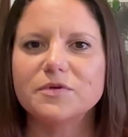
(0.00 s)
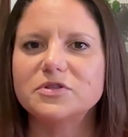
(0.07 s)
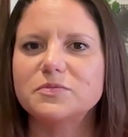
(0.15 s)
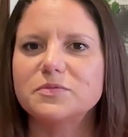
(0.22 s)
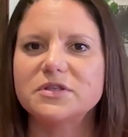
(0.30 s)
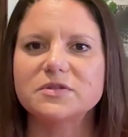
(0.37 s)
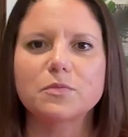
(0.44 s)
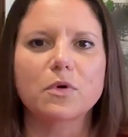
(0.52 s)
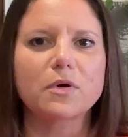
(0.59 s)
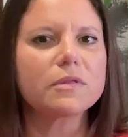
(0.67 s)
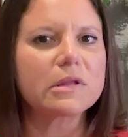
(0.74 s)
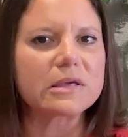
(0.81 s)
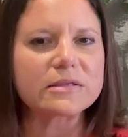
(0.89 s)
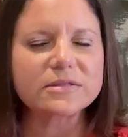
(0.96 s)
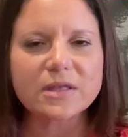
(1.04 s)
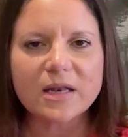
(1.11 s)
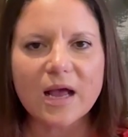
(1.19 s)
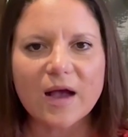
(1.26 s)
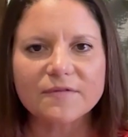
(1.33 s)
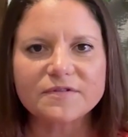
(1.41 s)
which means more things
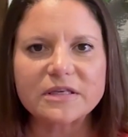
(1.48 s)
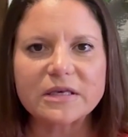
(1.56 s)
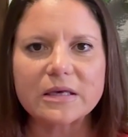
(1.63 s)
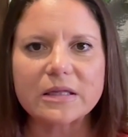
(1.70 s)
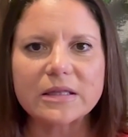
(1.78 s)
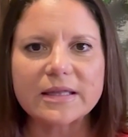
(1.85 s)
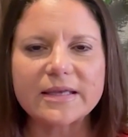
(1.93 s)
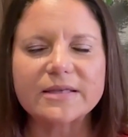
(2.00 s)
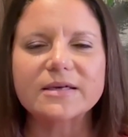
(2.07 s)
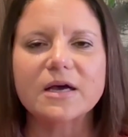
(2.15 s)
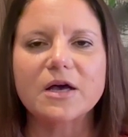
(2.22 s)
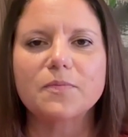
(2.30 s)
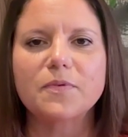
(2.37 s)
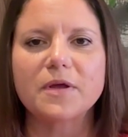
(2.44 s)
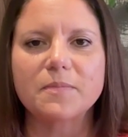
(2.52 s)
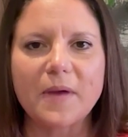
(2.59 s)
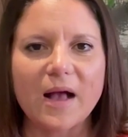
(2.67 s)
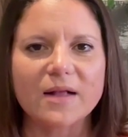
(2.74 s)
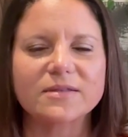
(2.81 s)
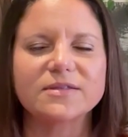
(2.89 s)
that have to get cleaned up and
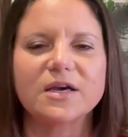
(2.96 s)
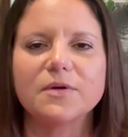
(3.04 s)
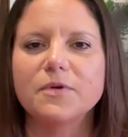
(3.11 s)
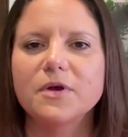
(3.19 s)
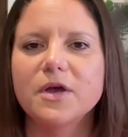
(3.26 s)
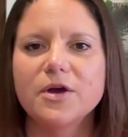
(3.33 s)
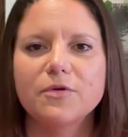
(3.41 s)
packed up,